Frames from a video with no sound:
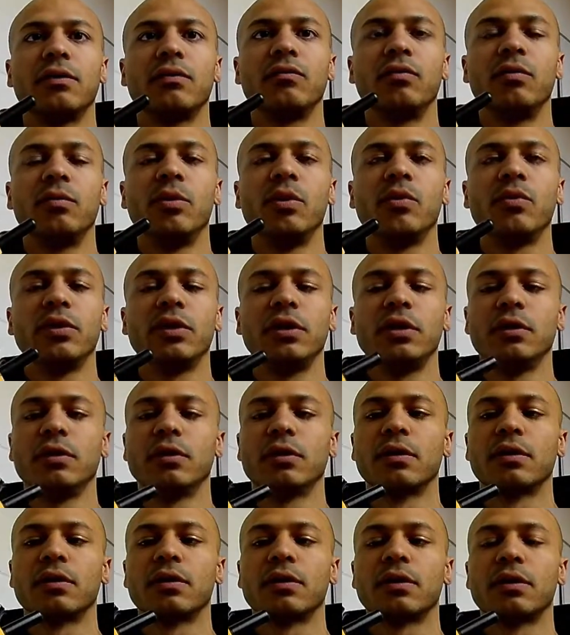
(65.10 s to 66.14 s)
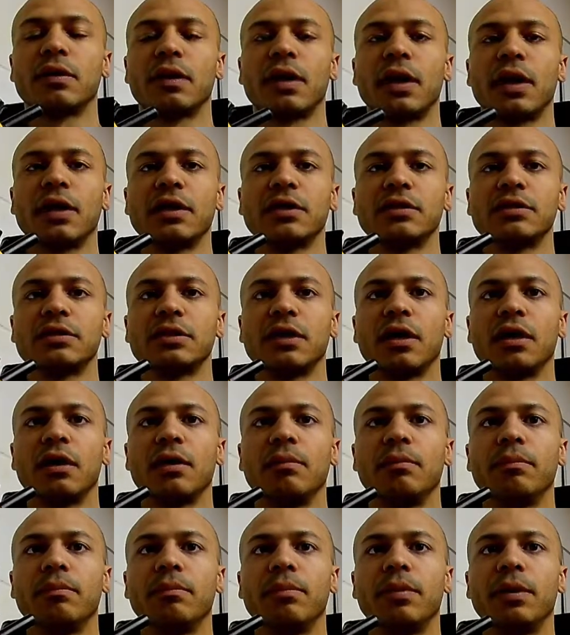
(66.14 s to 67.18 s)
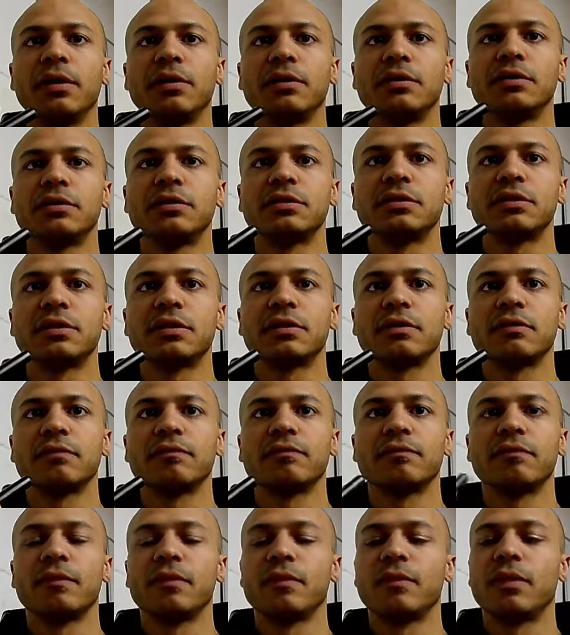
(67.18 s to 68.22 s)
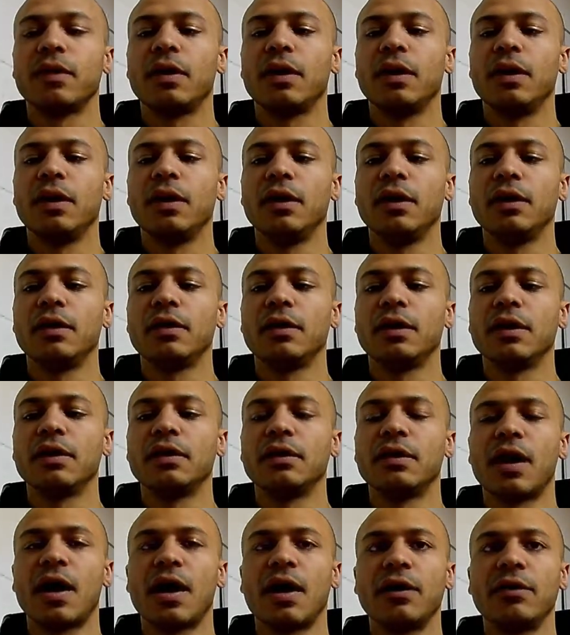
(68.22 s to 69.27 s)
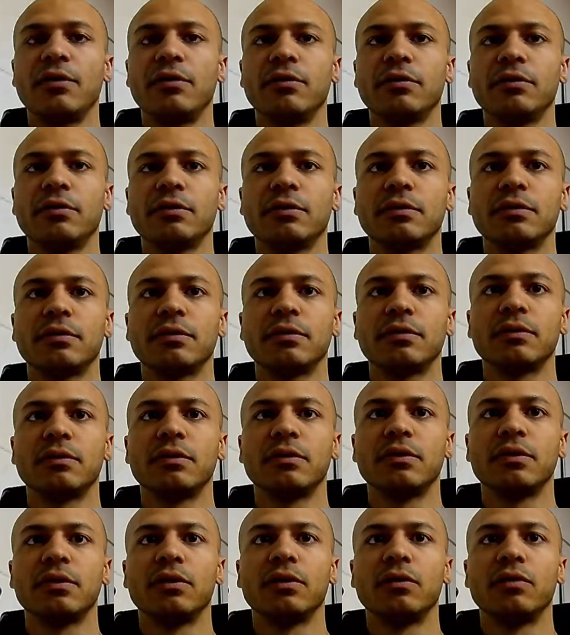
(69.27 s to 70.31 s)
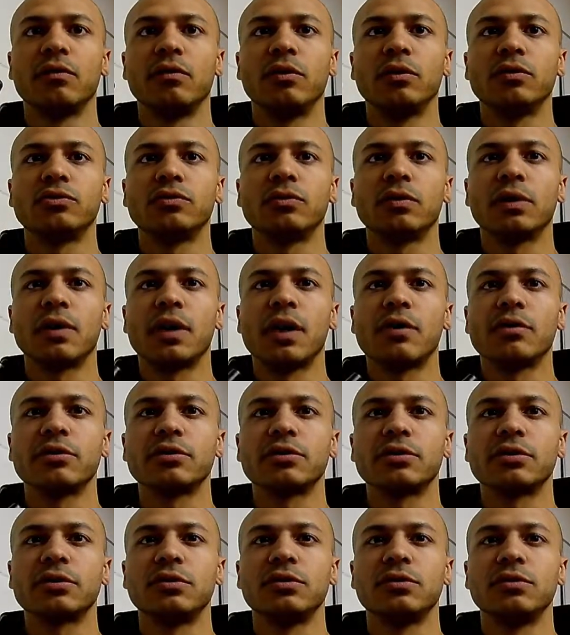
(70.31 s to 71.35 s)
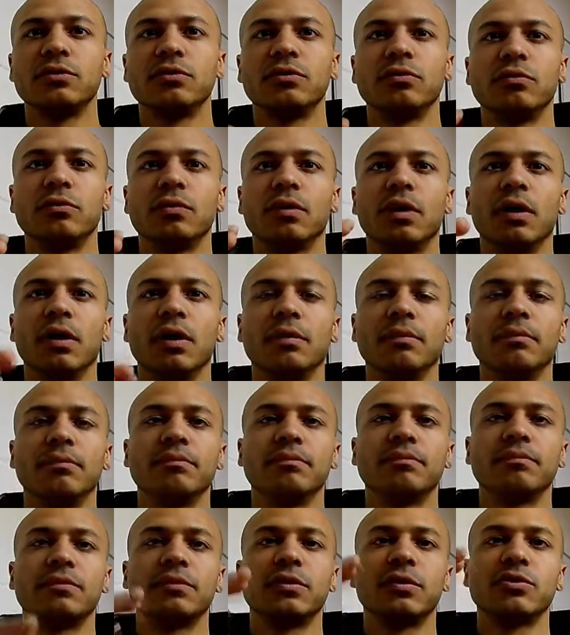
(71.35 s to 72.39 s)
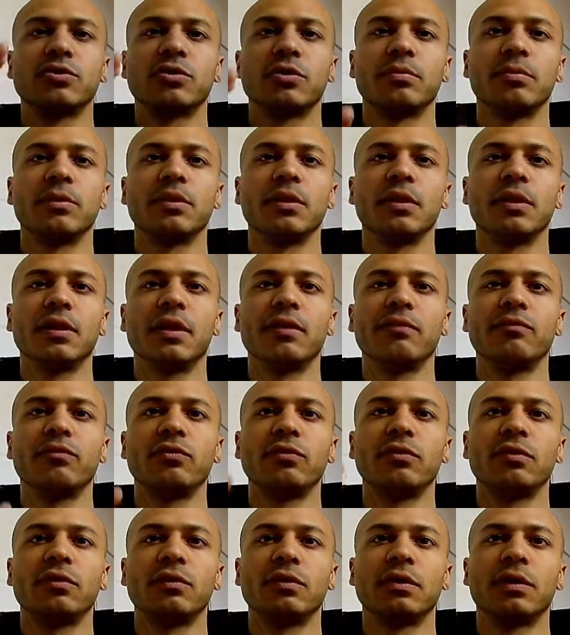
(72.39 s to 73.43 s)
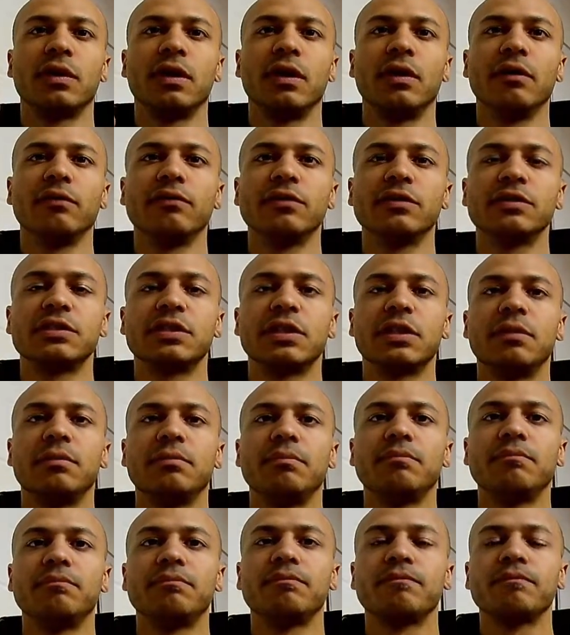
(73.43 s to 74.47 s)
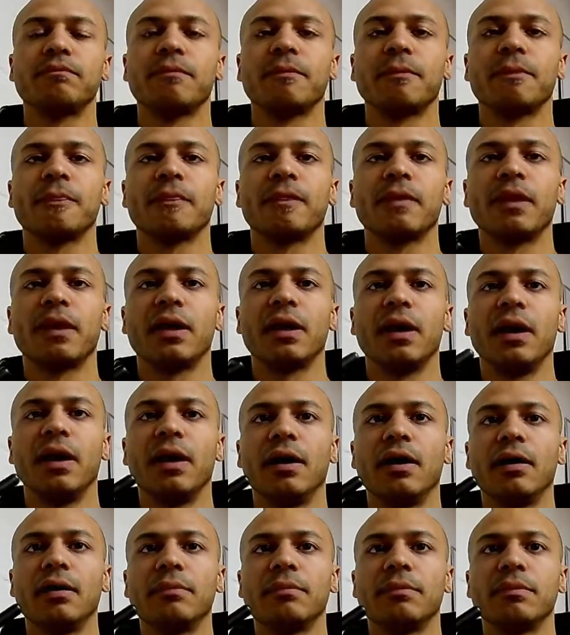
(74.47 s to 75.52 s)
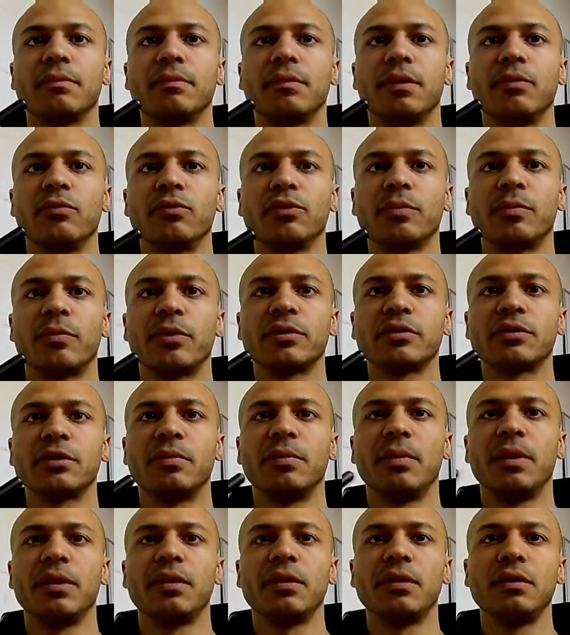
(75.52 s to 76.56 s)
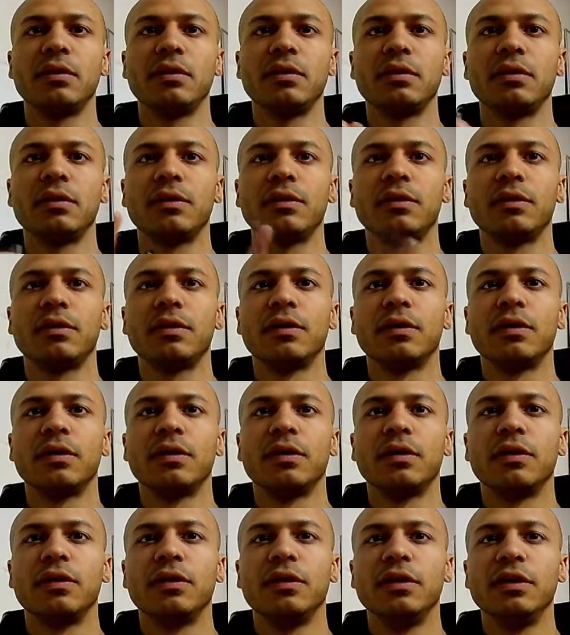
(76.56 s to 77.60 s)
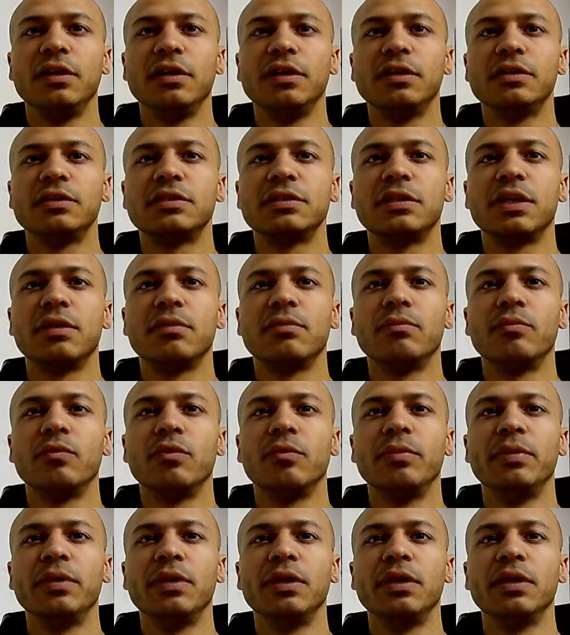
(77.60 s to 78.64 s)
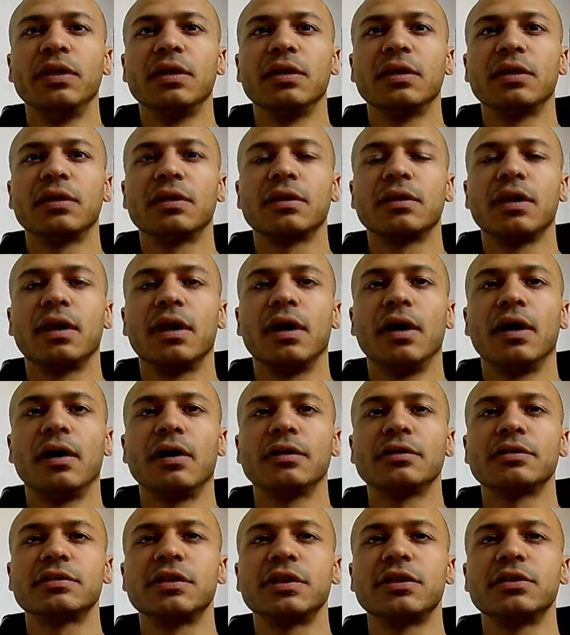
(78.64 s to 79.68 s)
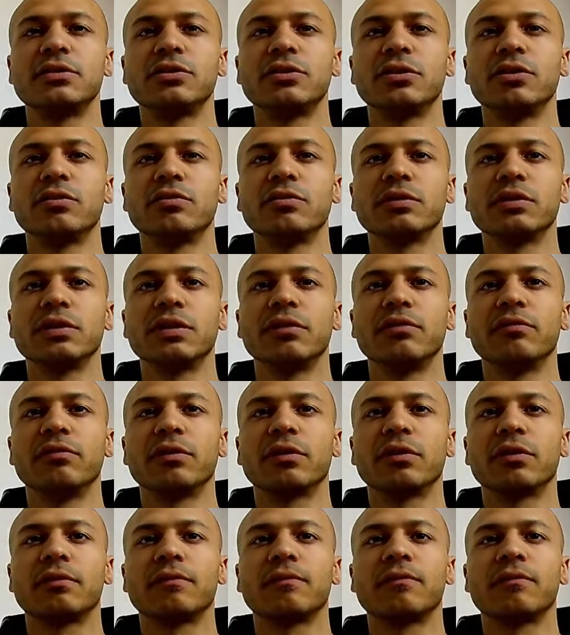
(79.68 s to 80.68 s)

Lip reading: remote here has buttons and a dial which will allow us to determine the level of the stim, and with the press of the button the stim will be sent to the receiver.